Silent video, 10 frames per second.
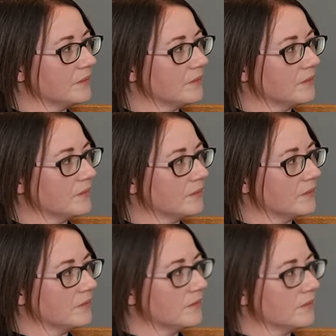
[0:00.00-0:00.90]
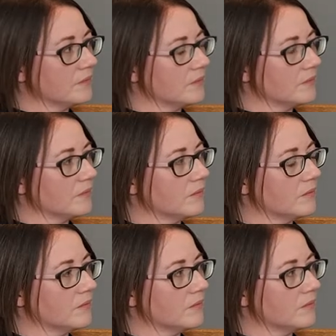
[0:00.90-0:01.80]

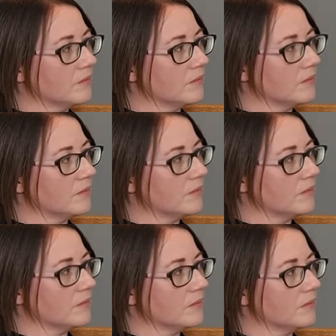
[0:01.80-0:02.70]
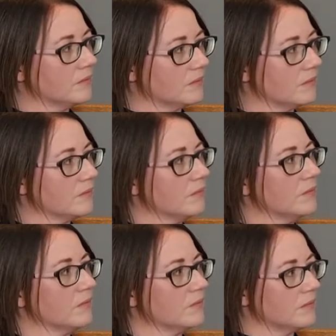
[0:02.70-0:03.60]

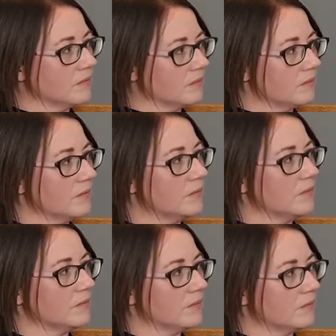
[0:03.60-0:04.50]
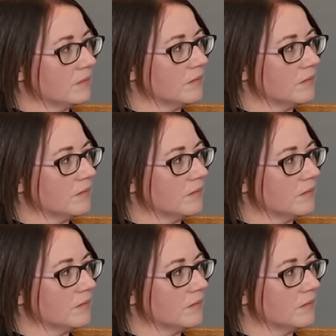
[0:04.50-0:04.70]
This person isn't speaking.